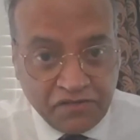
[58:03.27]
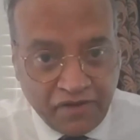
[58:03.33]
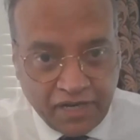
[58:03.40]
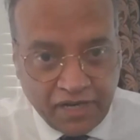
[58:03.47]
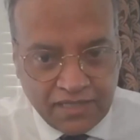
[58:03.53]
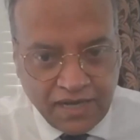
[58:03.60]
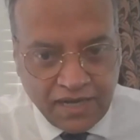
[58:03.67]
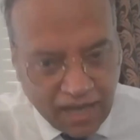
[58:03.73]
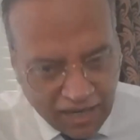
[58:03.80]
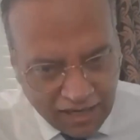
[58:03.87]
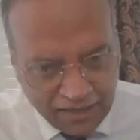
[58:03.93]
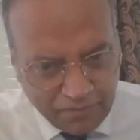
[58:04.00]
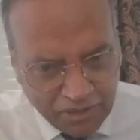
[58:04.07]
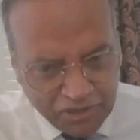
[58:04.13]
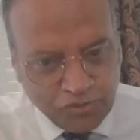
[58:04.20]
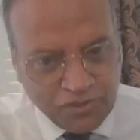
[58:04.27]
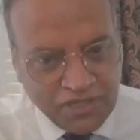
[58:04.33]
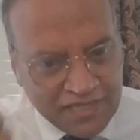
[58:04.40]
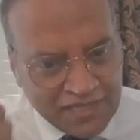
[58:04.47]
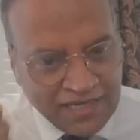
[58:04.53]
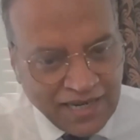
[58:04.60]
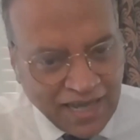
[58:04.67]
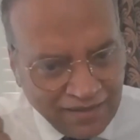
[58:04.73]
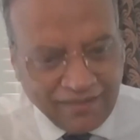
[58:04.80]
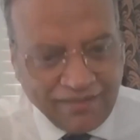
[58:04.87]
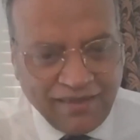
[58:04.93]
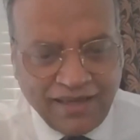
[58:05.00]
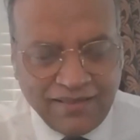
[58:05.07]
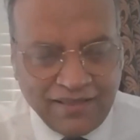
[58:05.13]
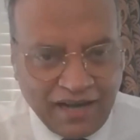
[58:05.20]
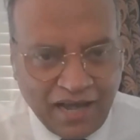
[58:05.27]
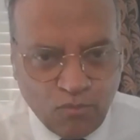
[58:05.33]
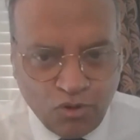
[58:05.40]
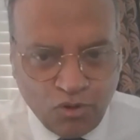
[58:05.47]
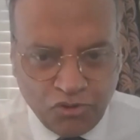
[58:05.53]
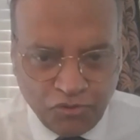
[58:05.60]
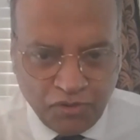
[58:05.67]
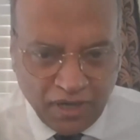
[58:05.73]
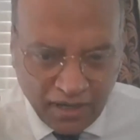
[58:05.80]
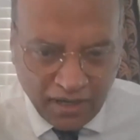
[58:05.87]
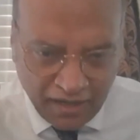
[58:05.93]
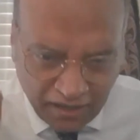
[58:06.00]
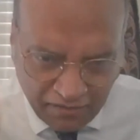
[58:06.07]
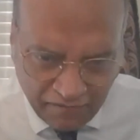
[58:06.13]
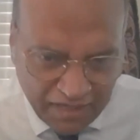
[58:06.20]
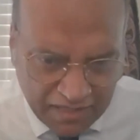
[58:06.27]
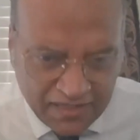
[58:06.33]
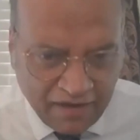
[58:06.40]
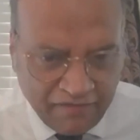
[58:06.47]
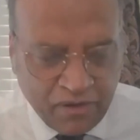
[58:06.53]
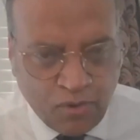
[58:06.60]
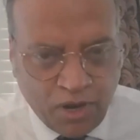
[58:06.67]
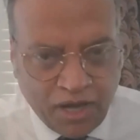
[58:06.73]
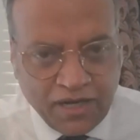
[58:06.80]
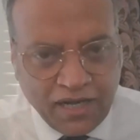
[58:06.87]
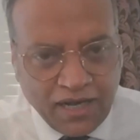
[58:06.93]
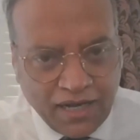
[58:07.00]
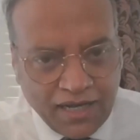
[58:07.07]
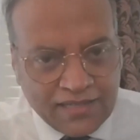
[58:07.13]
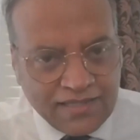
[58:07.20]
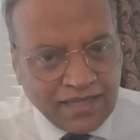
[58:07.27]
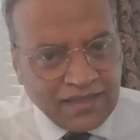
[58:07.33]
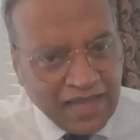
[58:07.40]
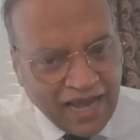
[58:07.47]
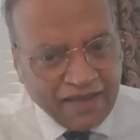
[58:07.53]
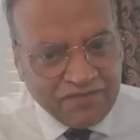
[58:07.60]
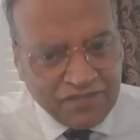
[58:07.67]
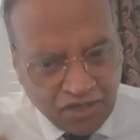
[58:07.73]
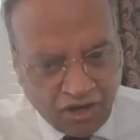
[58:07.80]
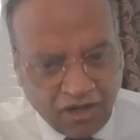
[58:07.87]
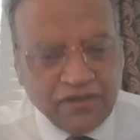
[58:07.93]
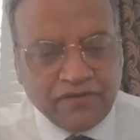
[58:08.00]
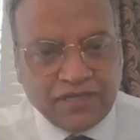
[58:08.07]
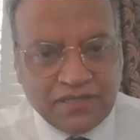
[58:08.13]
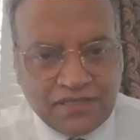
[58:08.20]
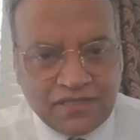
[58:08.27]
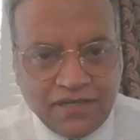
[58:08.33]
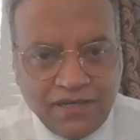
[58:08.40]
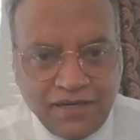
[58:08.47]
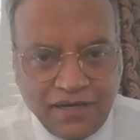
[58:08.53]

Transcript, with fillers: effects, and number two, there's another thing that I want to convince everyone is that they have tolerance.